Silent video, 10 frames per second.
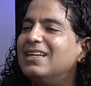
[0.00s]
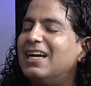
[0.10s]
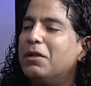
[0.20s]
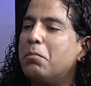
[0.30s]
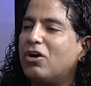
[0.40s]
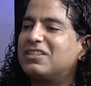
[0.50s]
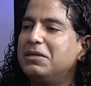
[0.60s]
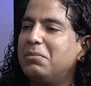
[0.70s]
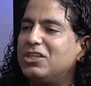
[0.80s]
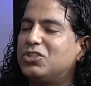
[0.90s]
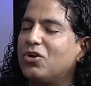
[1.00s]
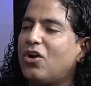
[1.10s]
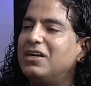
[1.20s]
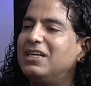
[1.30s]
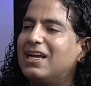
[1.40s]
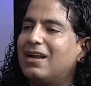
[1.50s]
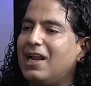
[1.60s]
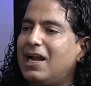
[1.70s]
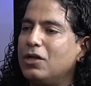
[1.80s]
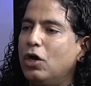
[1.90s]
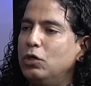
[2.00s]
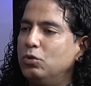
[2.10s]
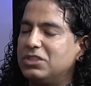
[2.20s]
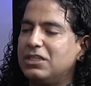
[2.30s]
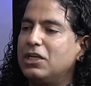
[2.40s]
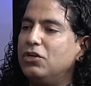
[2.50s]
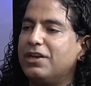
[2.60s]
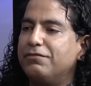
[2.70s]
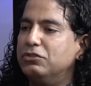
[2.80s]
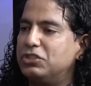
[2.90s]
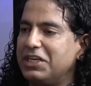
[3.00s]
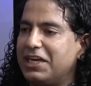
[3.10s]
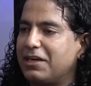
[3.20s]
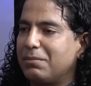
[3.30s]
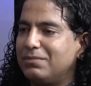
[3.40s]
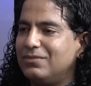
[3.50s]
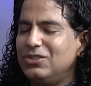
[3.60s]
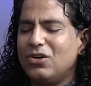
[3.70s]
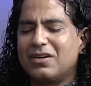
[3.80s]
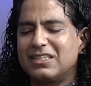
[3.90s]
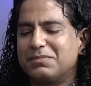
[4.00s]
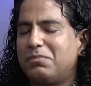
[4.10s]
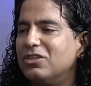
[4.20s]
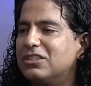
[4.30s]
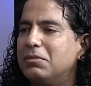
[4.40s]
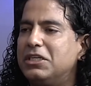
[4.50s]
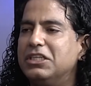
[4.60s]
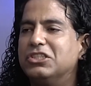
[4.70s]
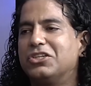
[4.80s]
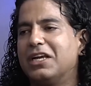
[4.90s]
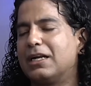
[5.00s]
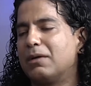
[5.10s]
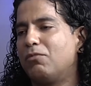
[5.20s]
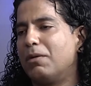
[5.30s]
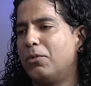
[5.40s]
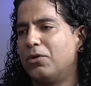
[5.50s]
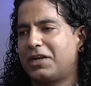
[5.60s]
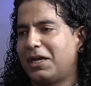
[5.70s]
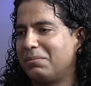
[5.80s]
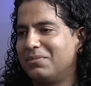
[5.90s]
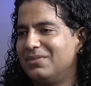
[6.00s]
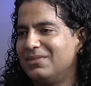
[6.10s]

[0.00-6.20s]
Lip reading: In a boxing match, you're not declared a loser till you refuse to get up. Your responsibility is to get up one more time.